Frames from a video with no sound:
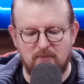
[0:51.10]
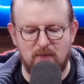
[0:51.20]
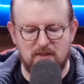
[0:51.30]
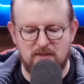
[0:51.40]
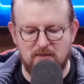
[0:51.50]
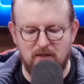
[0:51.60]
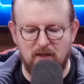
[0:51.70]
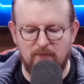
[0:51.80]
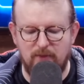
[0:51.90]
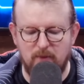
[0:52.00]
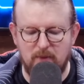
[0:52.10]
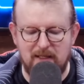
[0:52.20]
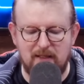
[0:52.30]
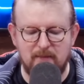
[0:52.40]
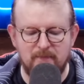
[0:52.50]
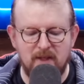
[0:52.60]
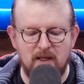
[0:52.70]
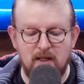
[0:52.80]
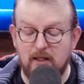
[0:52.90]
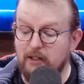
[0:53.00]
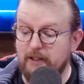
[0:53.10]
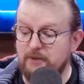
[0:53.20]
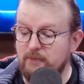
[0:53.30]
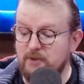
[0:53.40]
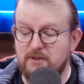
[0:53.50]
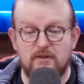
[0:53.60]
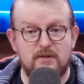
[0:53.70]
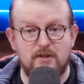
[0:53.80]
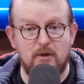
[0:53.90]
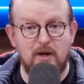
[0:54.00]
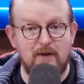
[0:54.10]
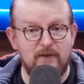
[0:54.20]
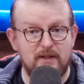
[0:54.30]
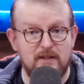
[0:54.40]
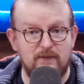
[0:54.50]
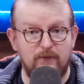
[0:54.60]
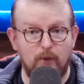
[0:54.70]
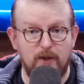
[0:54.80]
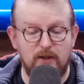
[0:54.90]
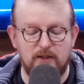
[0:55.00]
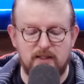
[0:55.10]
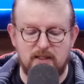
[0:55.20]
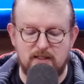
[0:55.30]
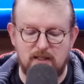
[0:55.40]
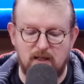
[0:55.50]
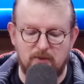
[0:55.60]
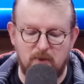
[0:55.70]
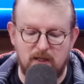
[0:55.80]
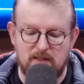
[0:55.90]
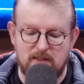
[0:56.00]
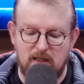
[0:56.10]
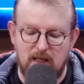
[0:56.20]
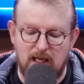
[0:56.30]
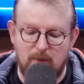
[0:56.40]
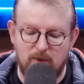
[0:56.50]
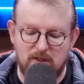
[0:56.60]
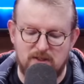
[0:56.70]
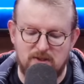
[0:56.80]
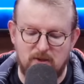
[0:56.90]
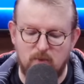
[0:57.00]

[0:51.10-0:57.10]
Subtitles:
Monster of the week. Collector booster, so everything's foil, unless I say otherwise. And we're going to start